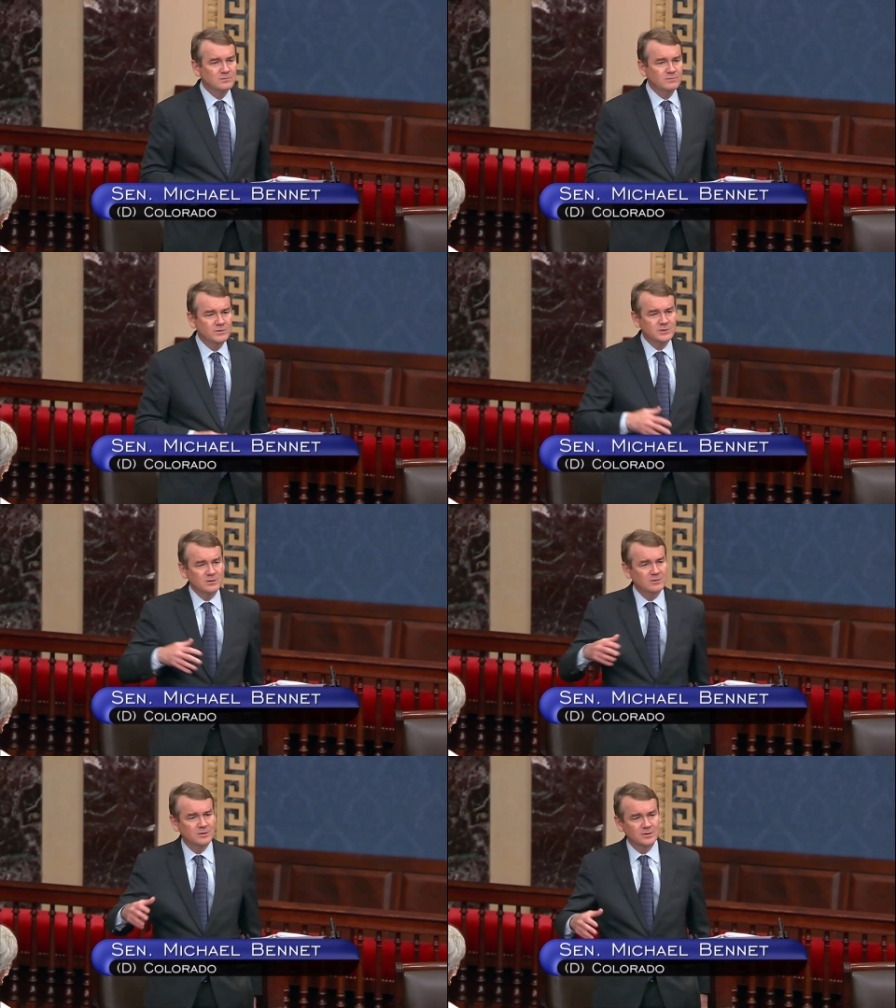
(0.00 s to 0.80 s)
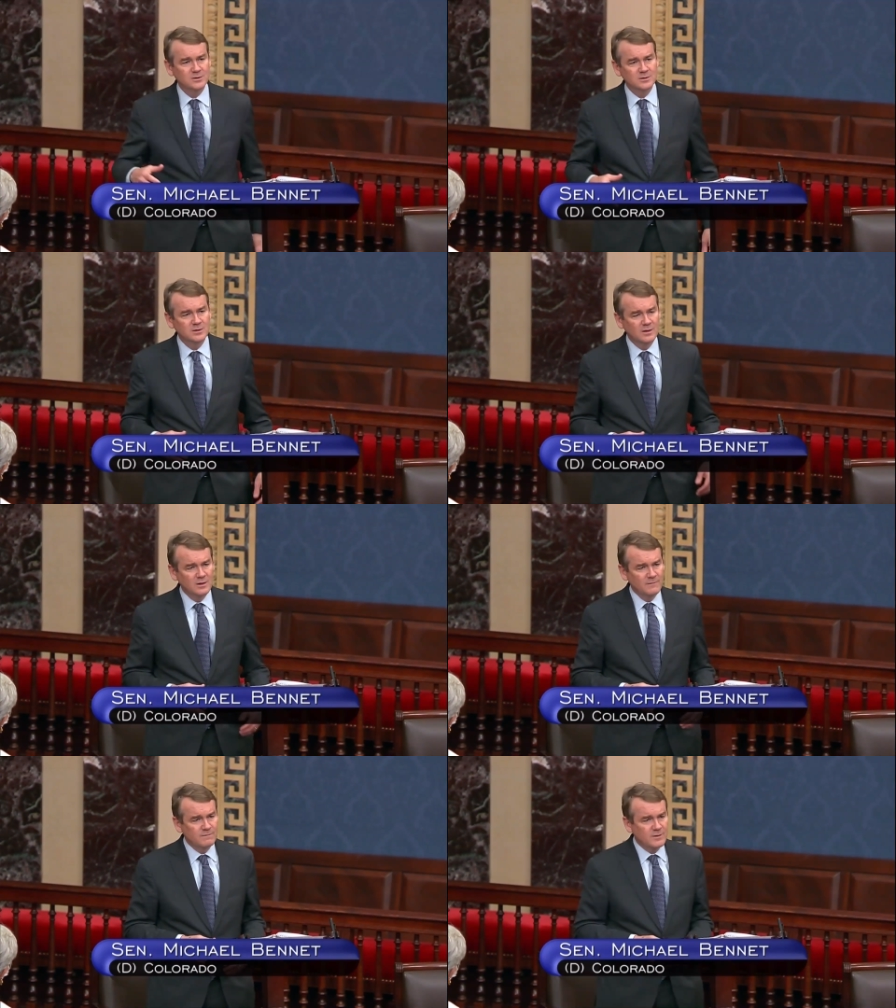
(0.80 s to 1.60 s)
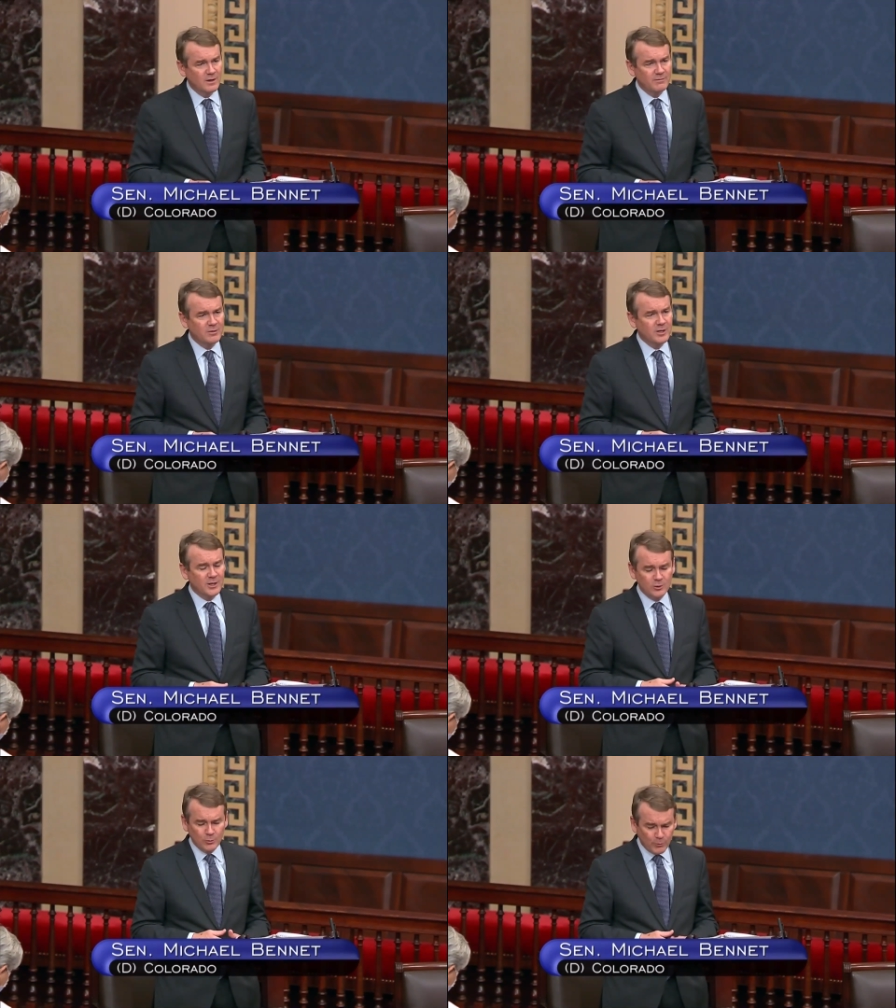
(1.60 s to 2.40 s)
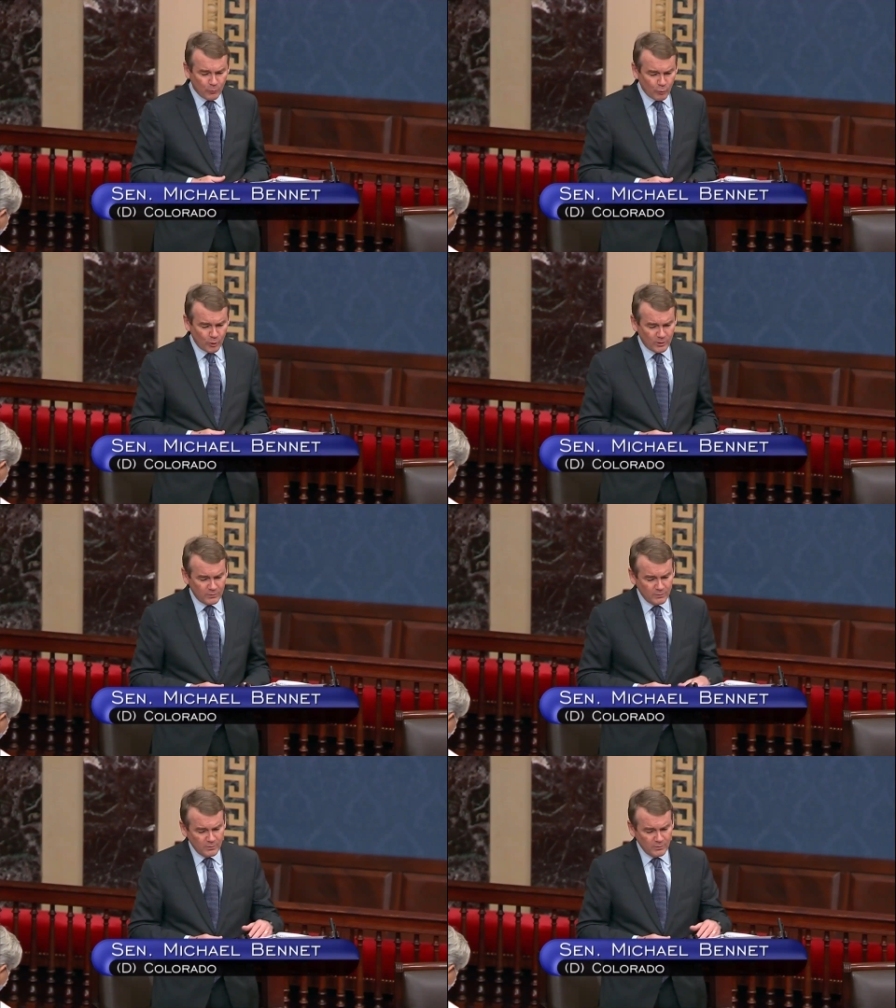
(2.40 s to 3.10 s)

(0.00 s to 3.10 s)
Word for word: facilities. Governor Hickenlooper worked